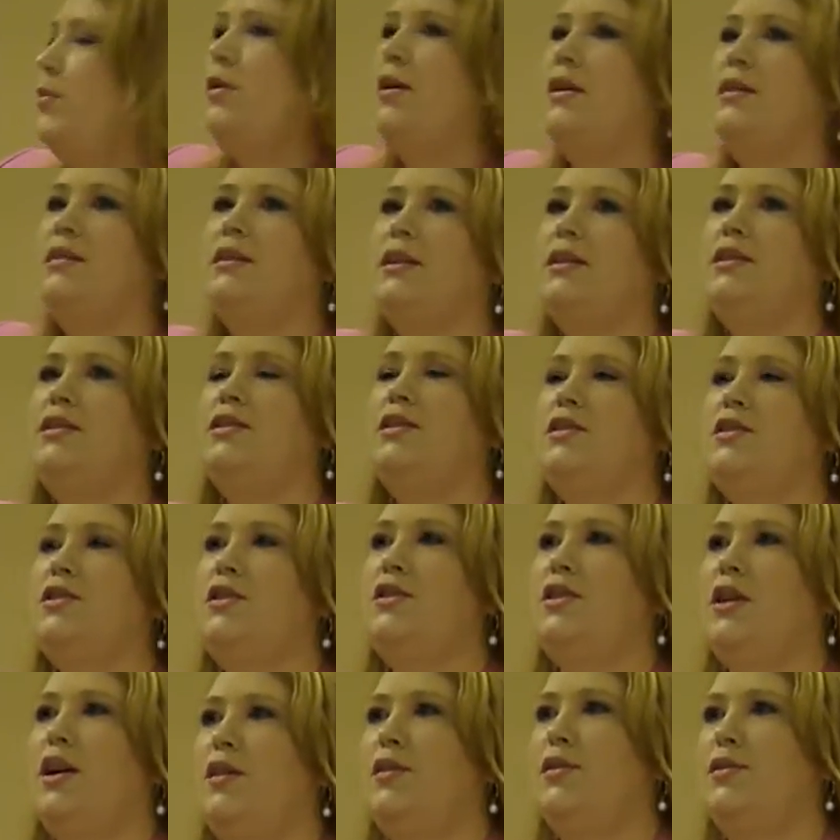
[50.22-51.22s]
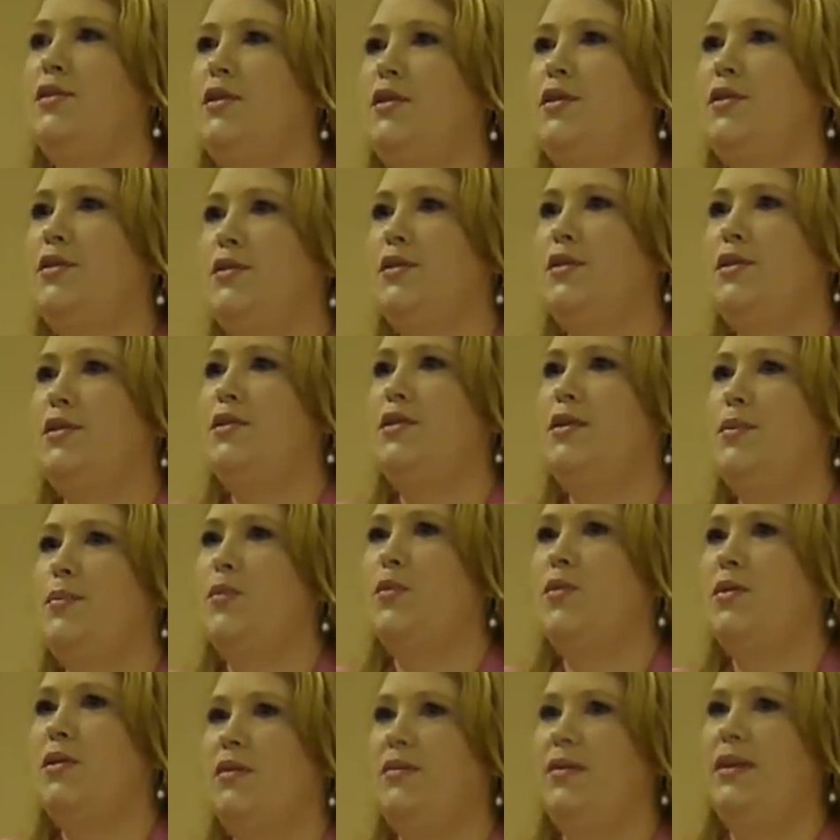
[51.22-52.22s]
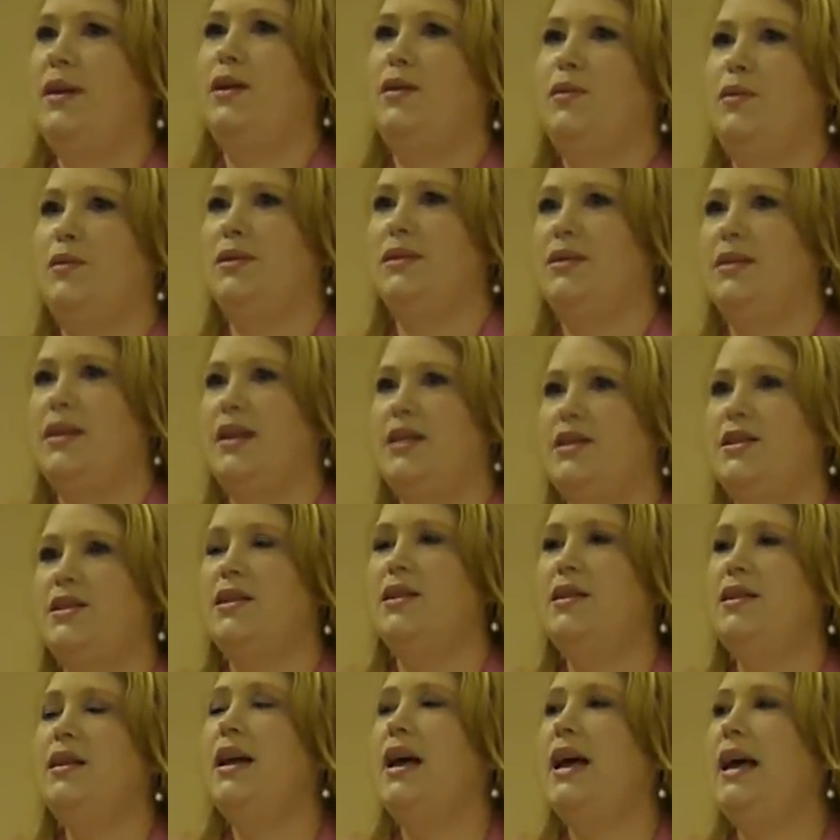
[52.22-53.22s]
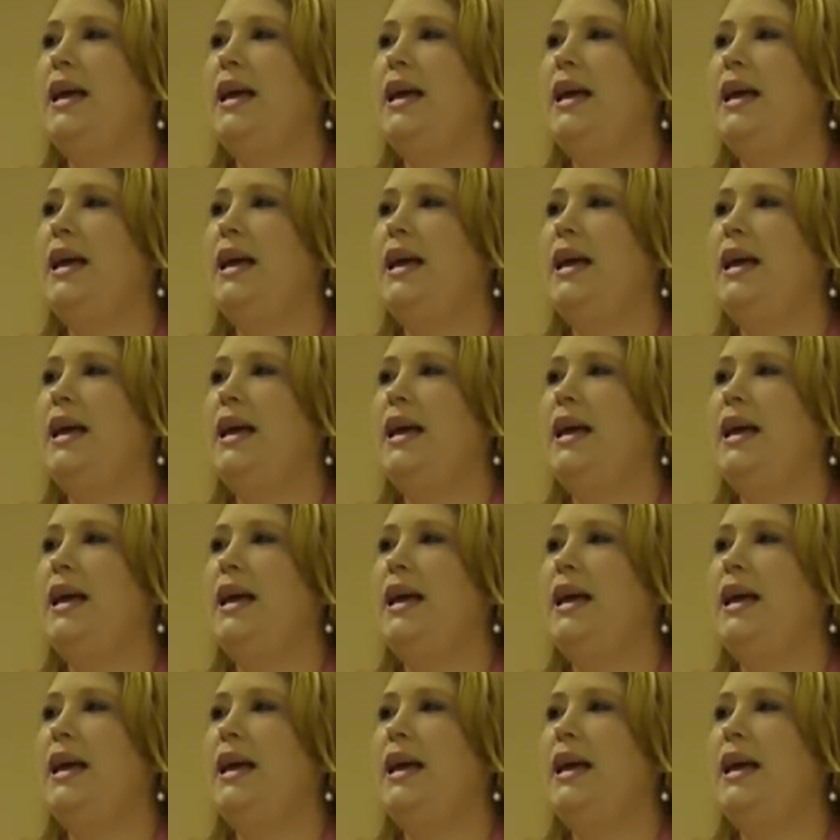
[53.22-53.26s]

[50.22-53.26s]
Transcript: a process that you go through through the Board of Equalization.